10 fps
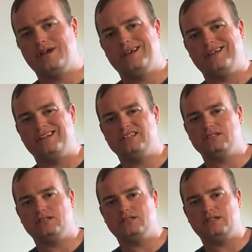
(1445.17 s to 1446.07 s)
It
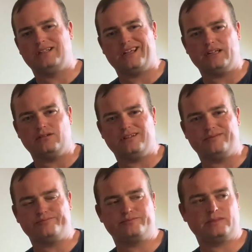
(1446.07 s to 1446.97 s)
doesn't, like it
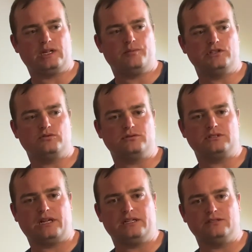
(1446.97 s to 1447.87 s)
almost
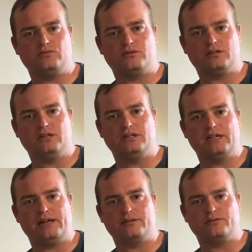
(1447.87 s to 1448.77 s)
like it's want to cut
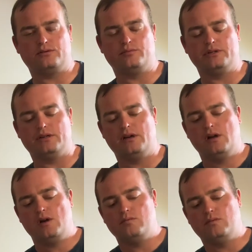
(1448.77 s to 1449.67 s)
out a little bit,
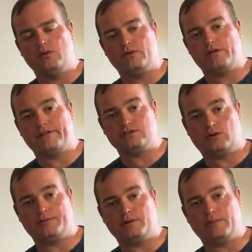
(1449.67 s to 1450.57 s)
but whenever I
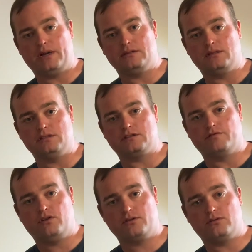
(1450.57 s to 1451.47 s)
swapped it back to the
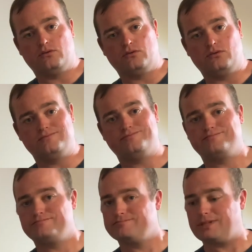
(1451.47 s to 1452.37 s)
Husqvarna oil,
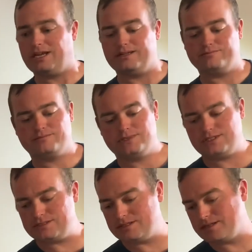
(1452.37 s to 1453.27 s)
hey, it's
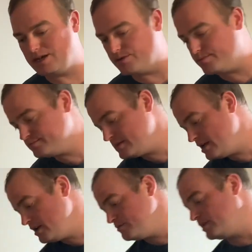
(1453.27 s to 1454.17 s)
good to go.
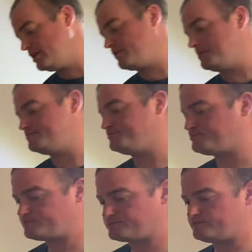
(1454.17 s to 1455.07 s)
But anyway,
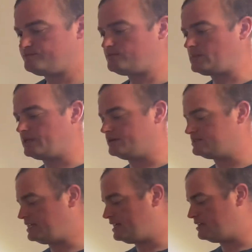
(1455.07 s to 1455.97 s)
there's
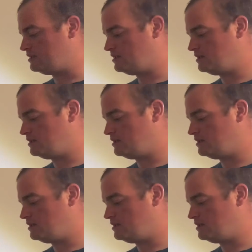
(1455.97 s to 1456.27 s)
that.